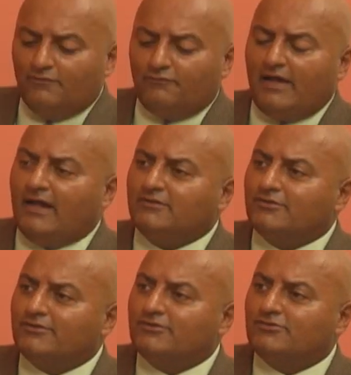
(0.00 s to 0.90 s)

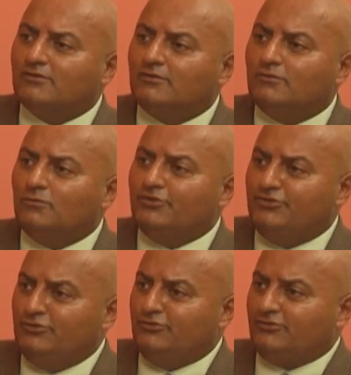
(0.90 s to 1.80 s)
factors would
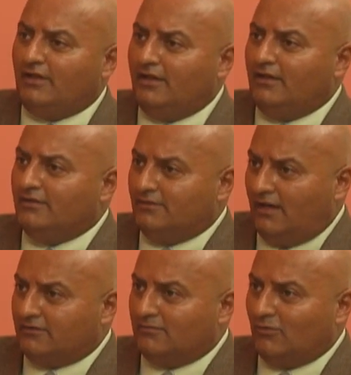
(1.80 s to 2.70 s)
you say,
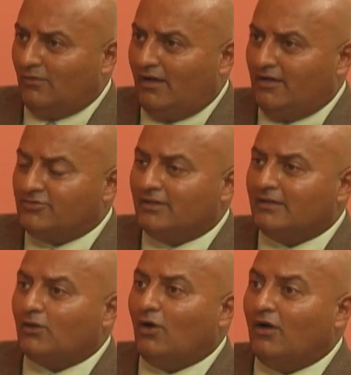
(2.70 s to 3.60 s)
Dr. Maragh,
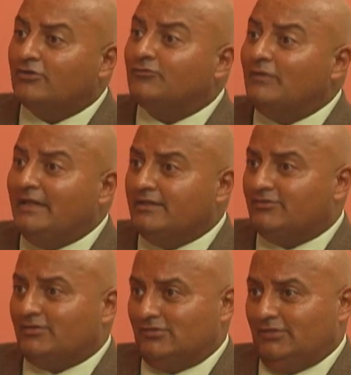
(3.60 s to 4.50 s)
can cause
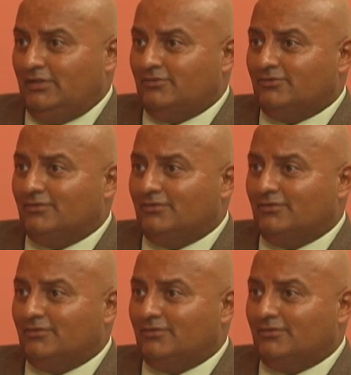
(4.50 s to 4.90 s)
venous disease?